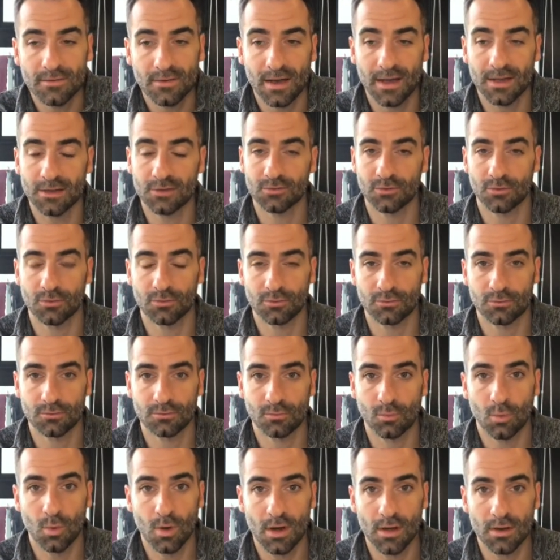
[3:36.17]
I chose
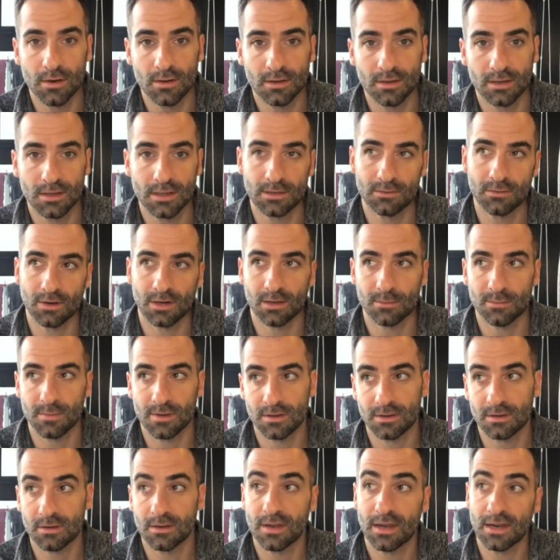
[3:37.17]
one, and he
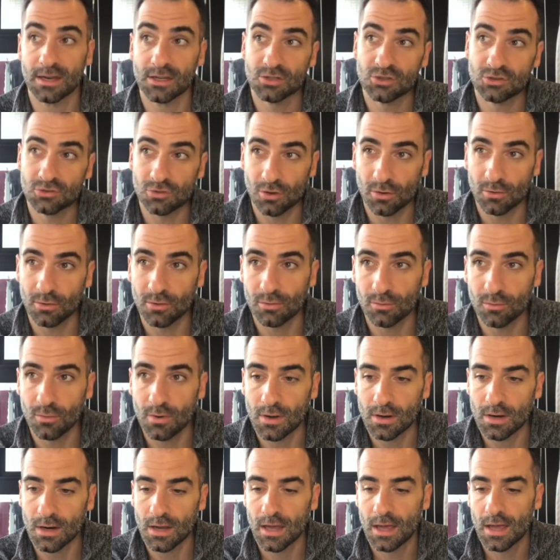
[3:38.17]
recommended that I start with
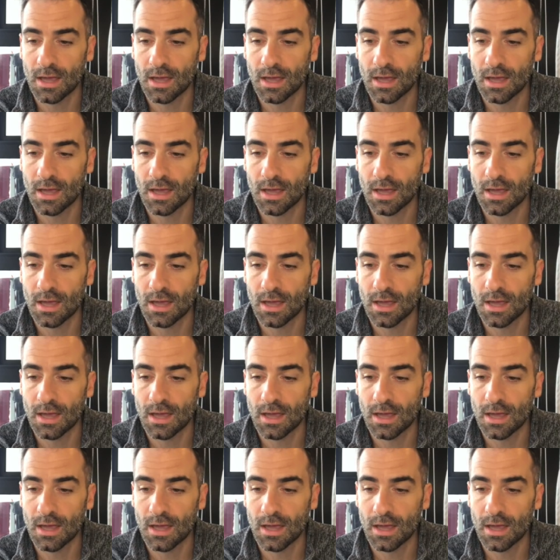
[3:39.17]
one.